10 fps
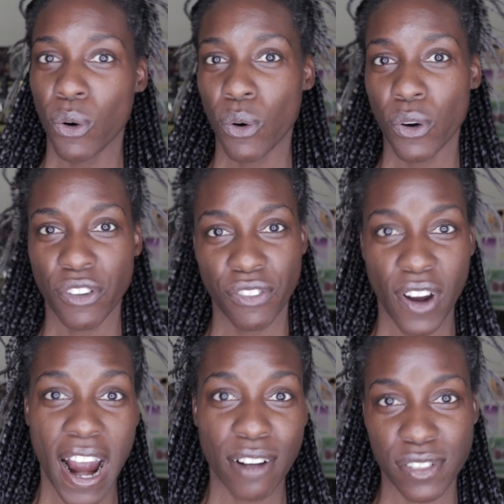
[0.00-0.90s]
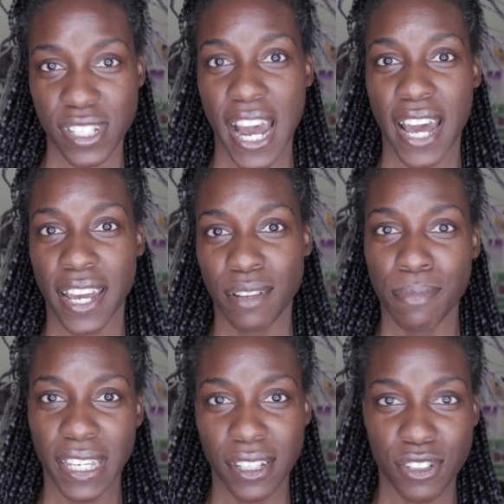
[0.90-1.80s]
or if you're outside,
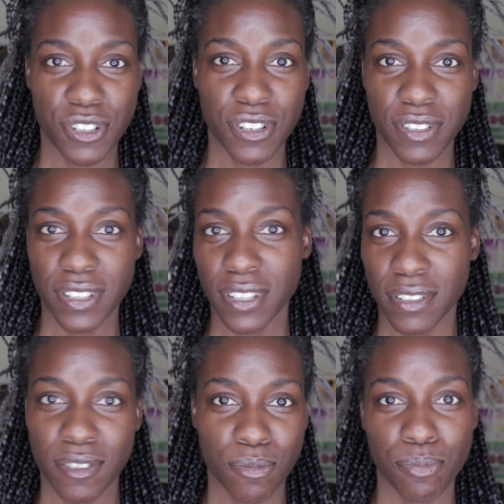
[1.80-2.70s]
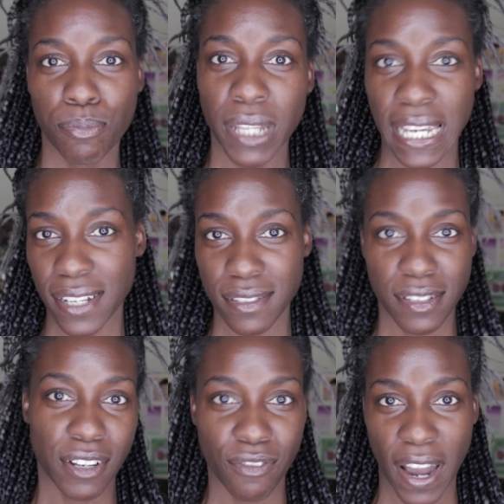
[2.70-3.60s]
making sure the plants
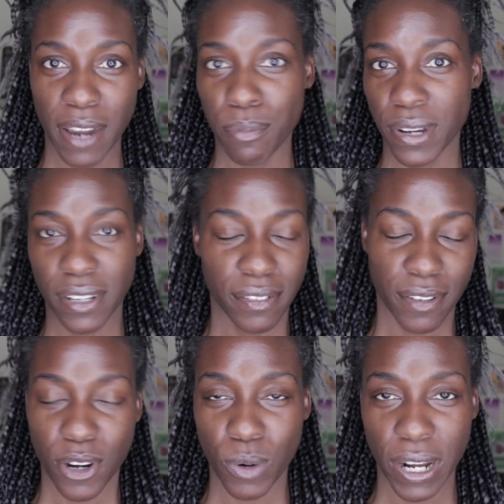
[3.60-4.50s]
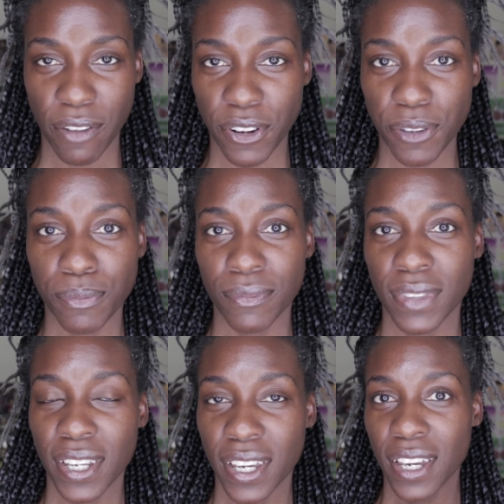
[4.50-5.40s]
look vibrant or whatever.
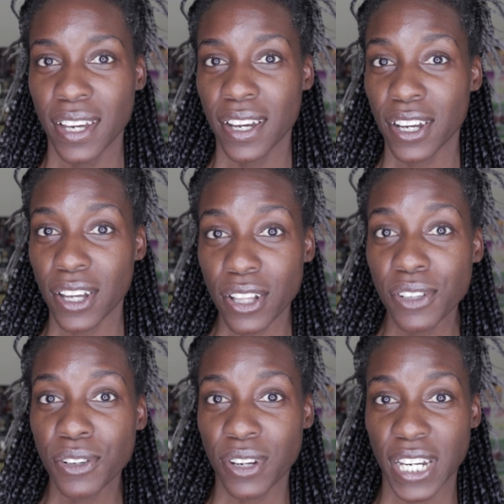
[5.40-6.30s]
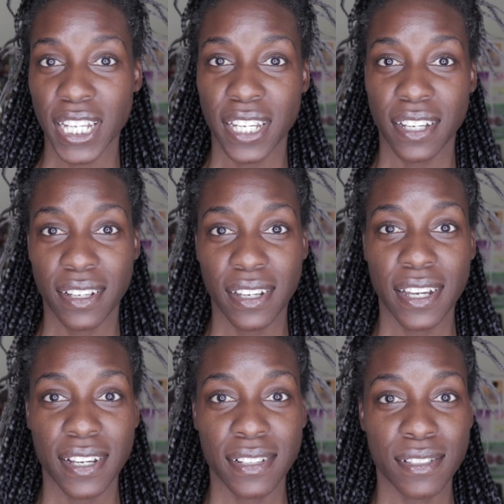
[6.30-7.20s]
Color grading
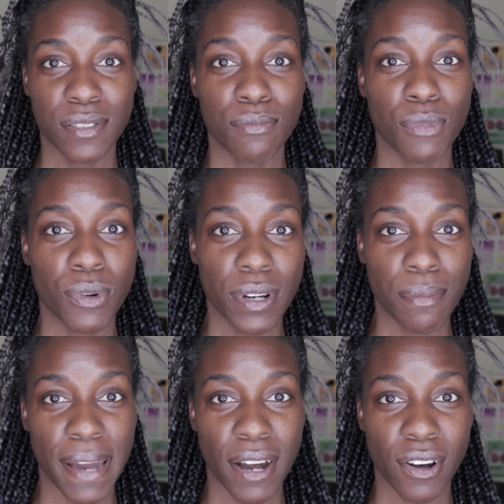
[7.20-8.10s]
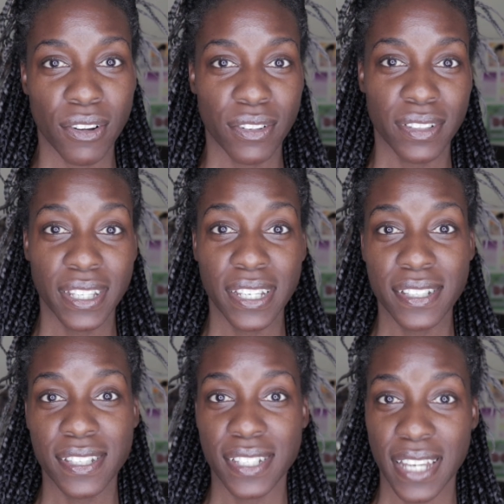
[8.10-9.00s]
is more about the
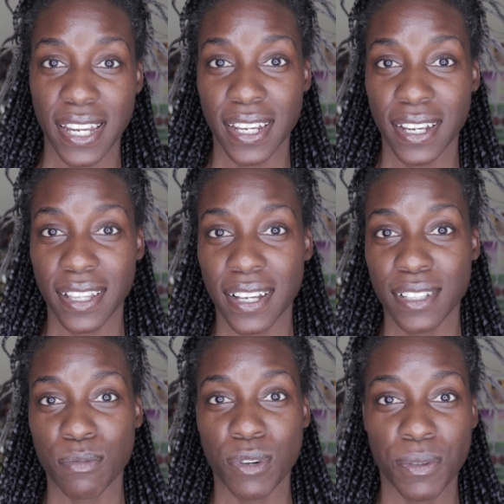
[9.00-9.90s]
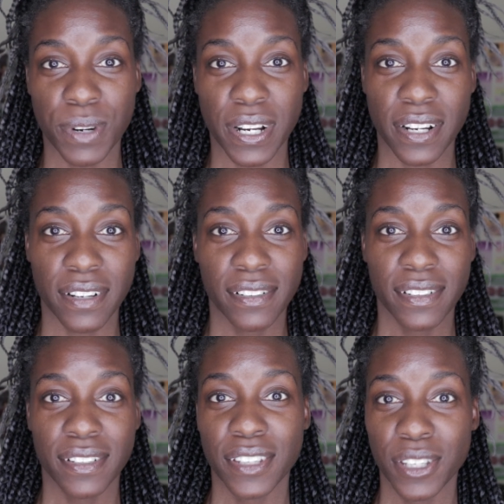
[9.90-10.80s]
aesthetic. That's more where
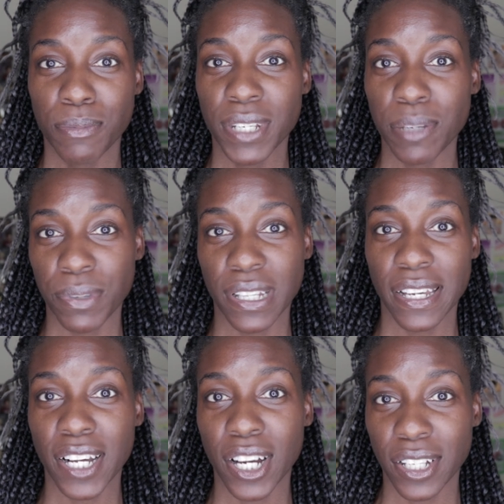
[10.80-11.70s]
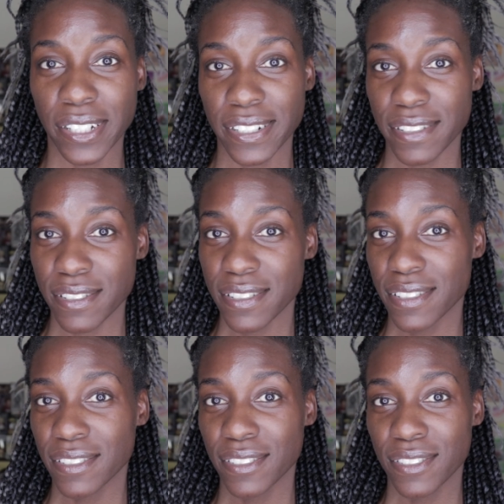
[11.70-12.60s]
you manipulate colors
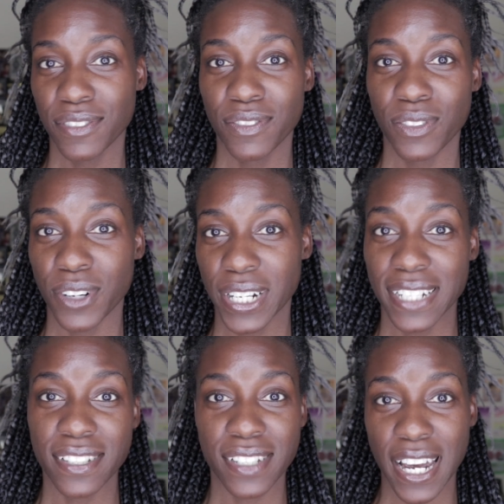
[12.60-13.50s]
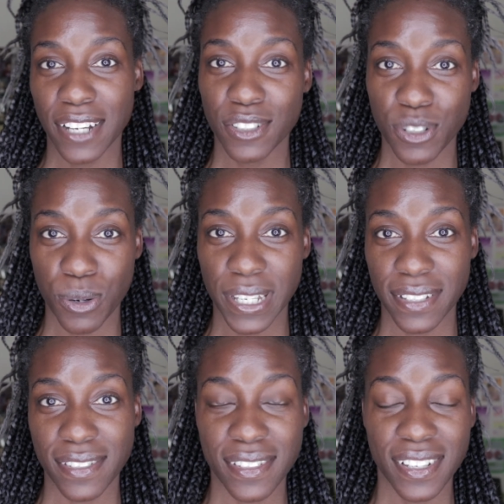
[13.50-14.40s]
for a style
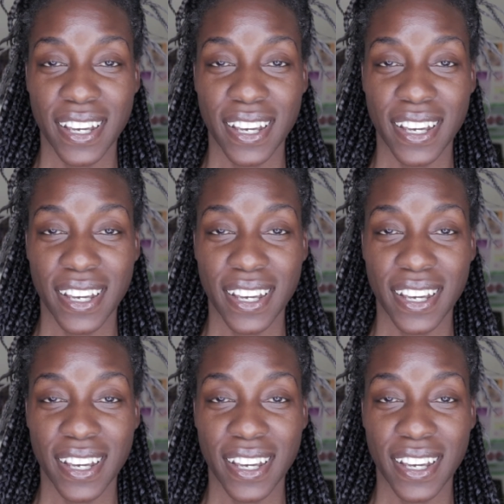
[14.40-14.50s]
choice.